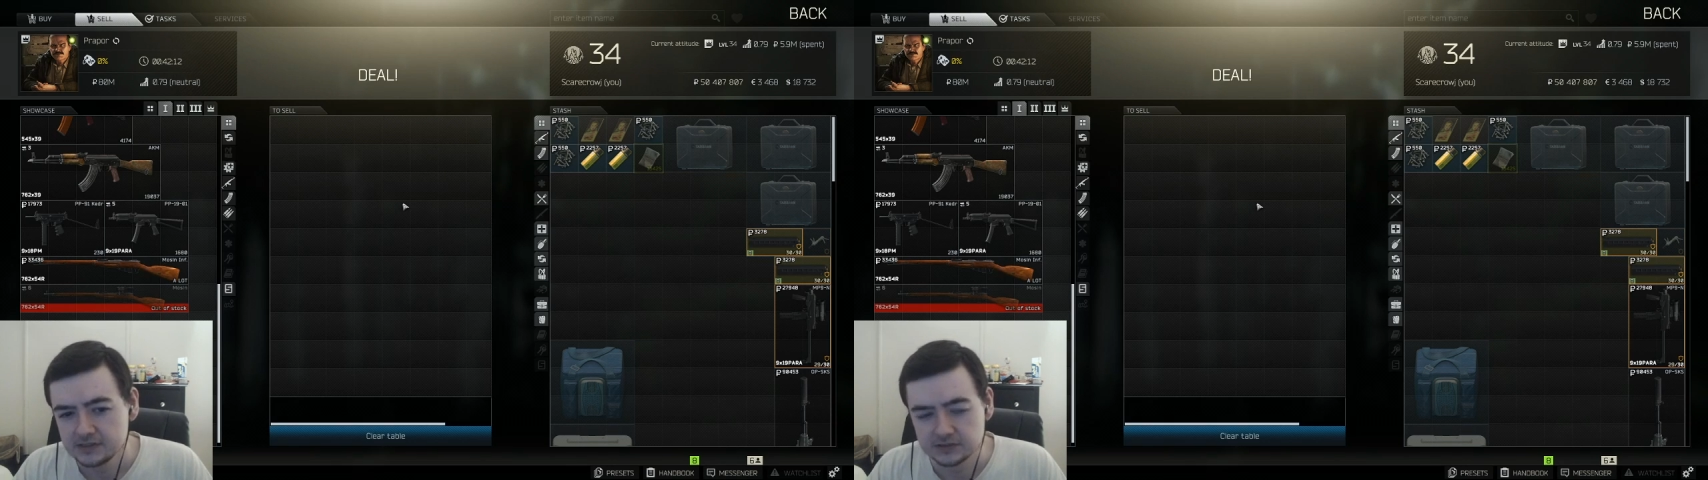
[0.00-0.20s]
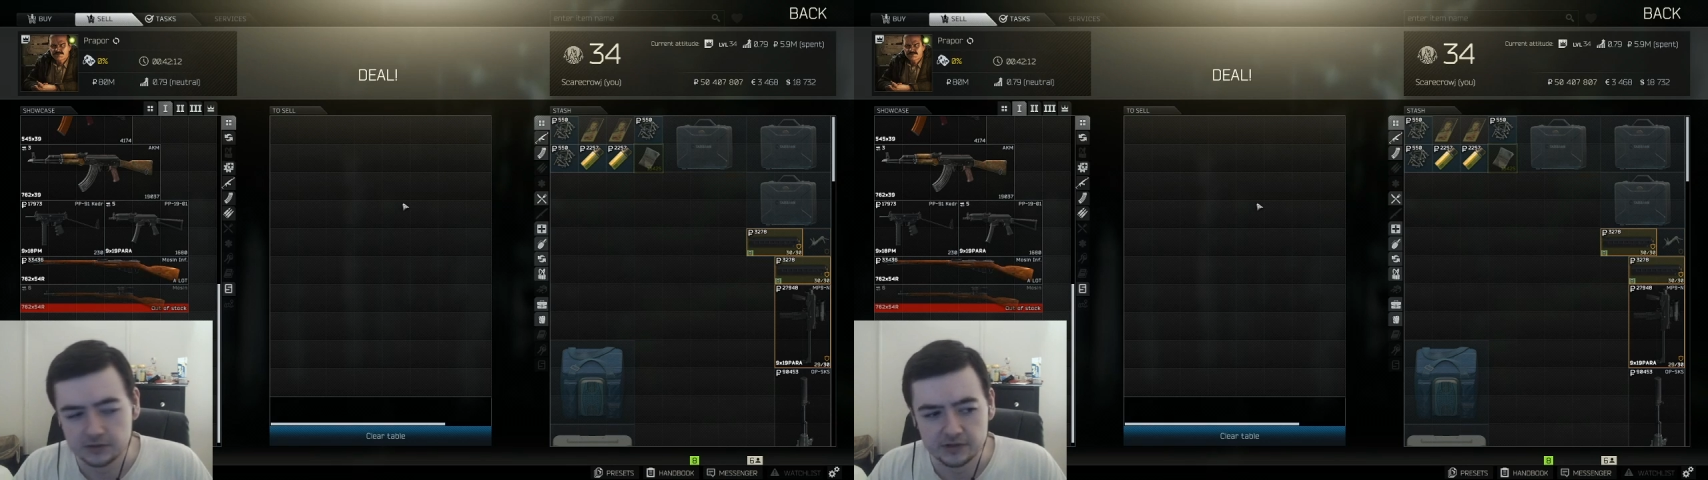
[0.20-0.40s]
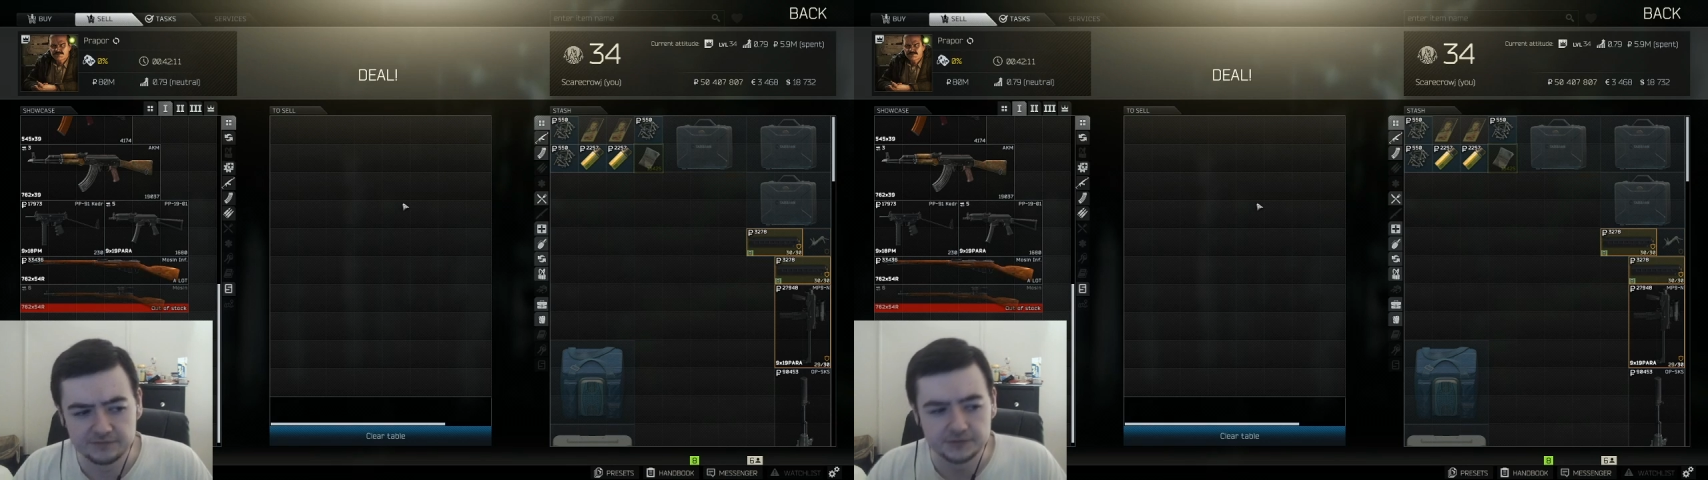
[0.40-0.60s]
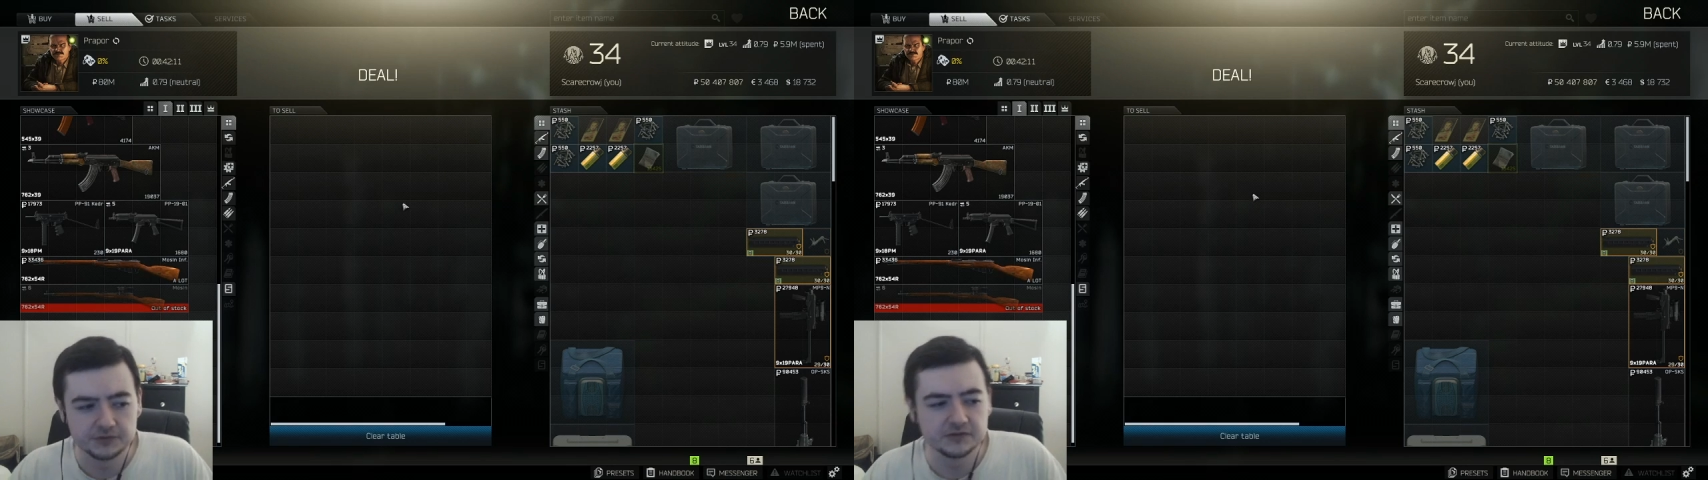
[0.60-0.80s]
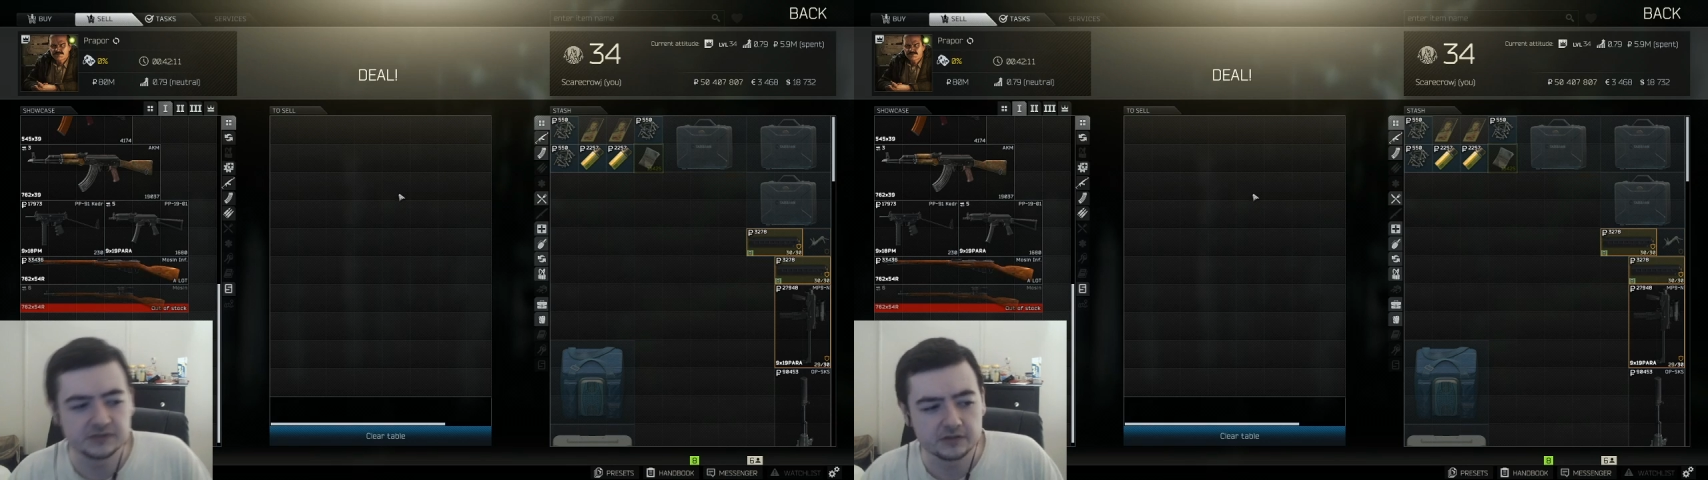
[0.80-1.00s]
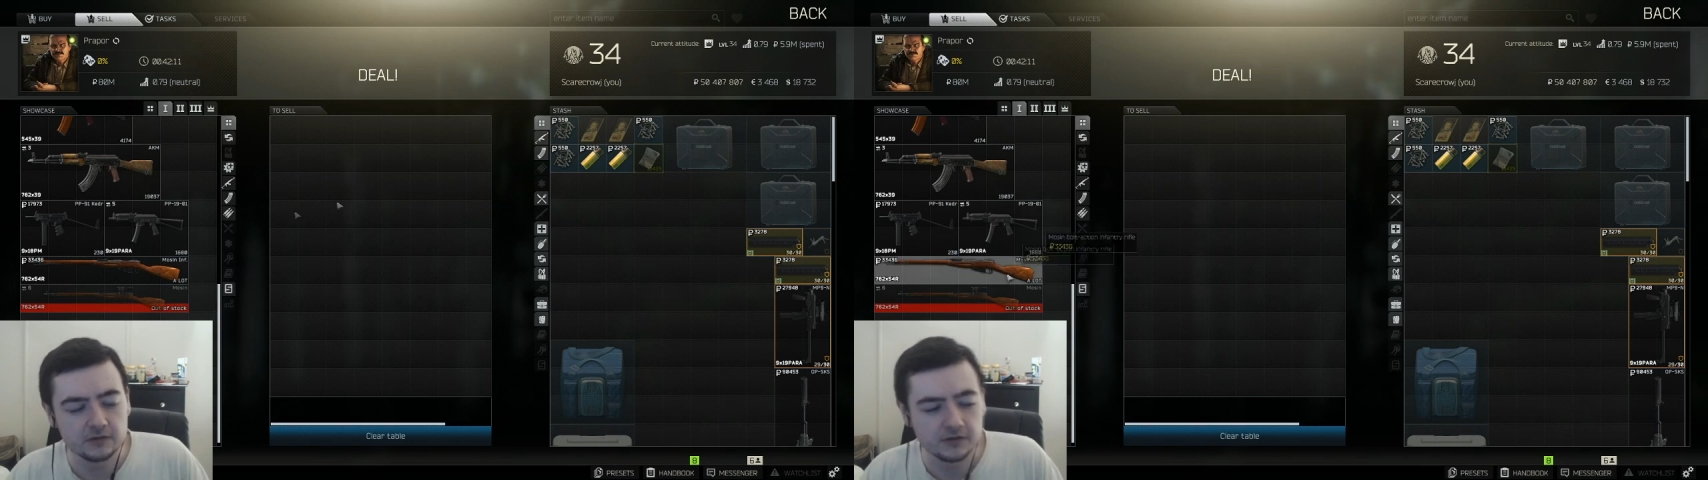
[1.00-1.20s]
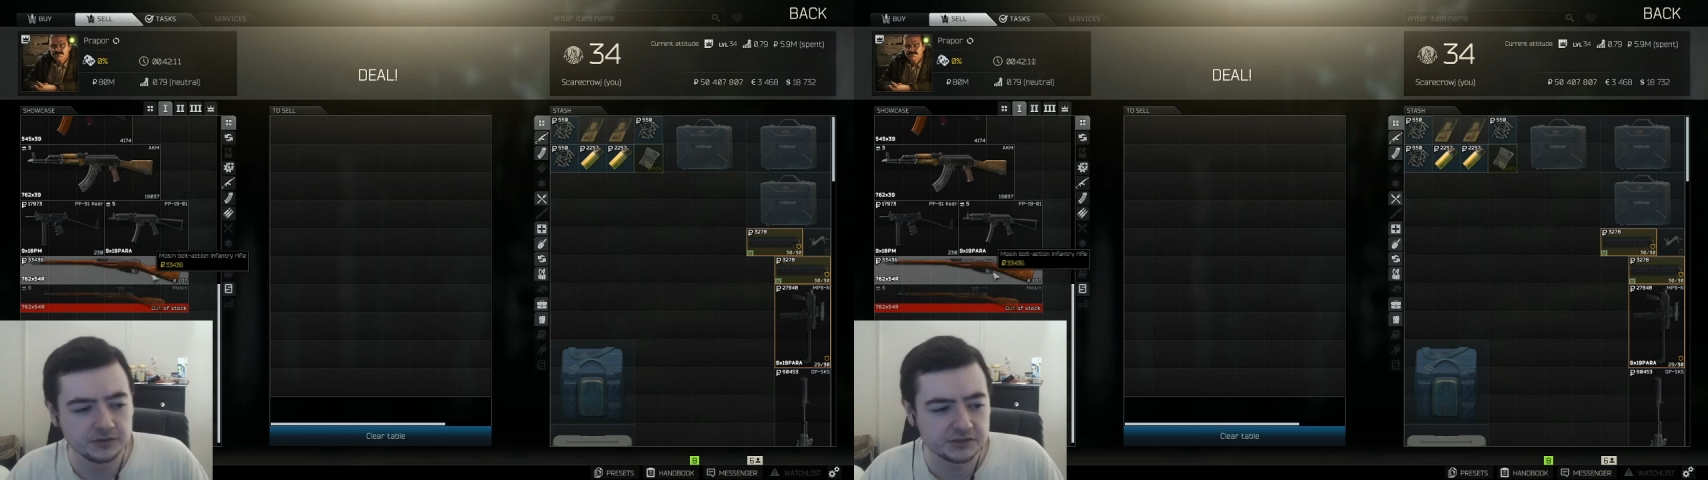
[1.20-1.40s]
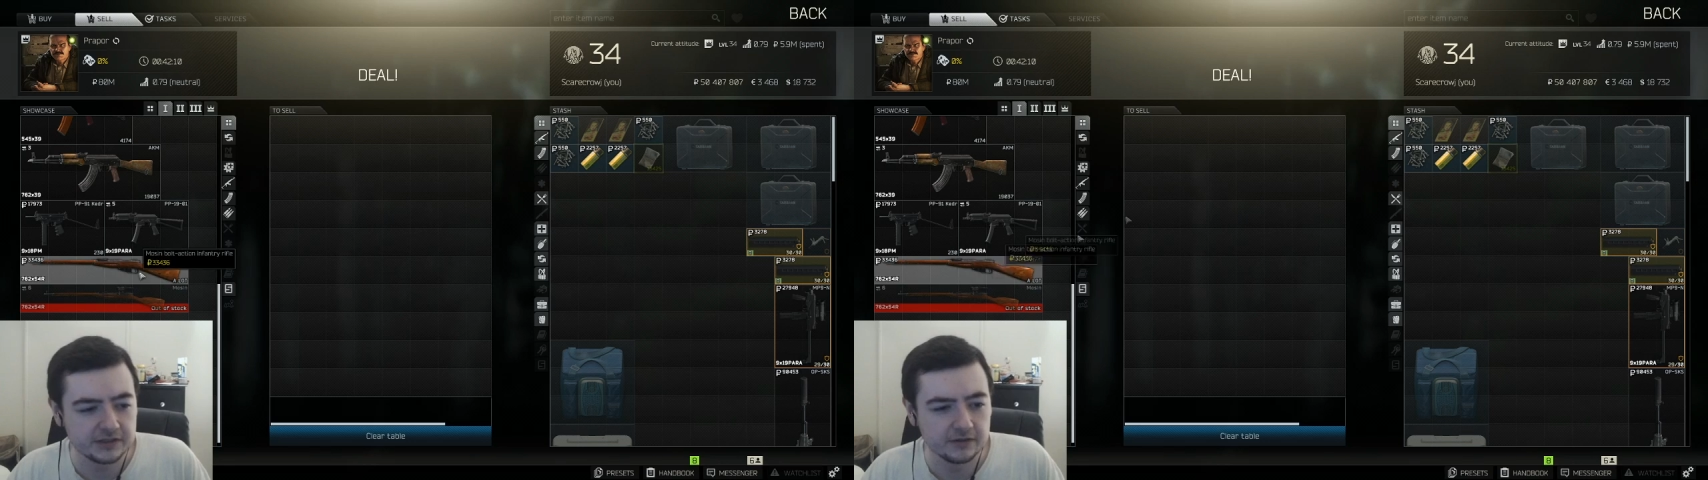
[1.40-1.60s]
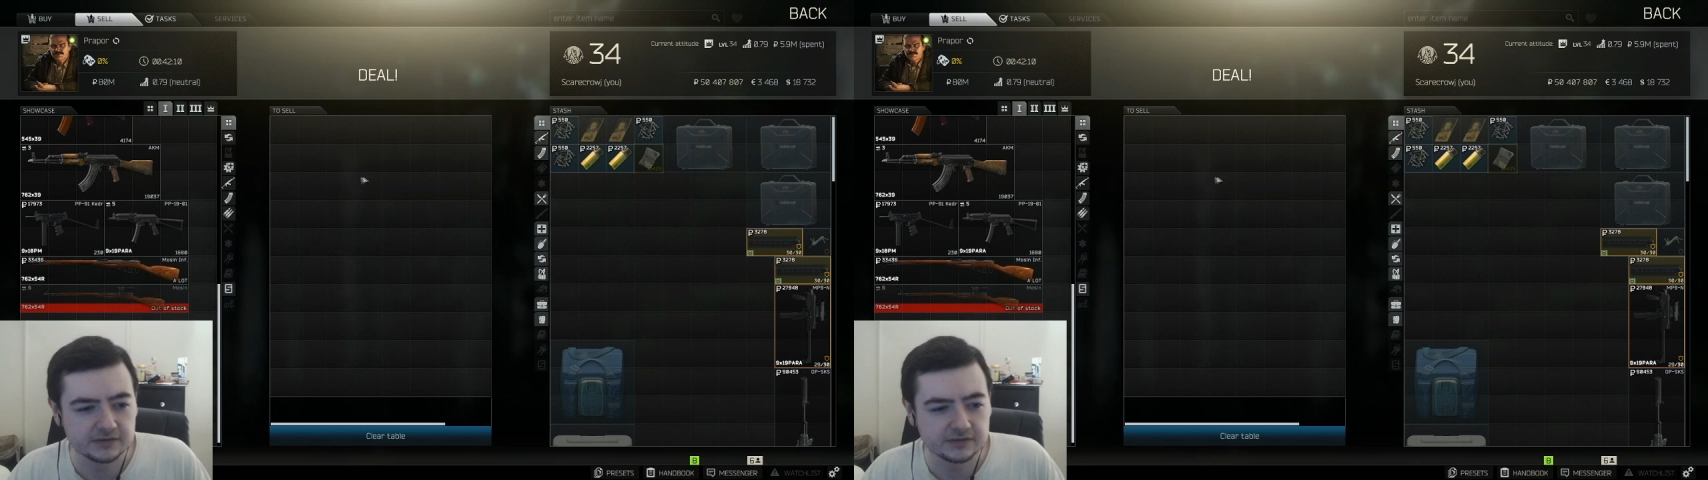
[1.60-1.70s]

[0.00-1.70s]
So if you do this on a larger scale,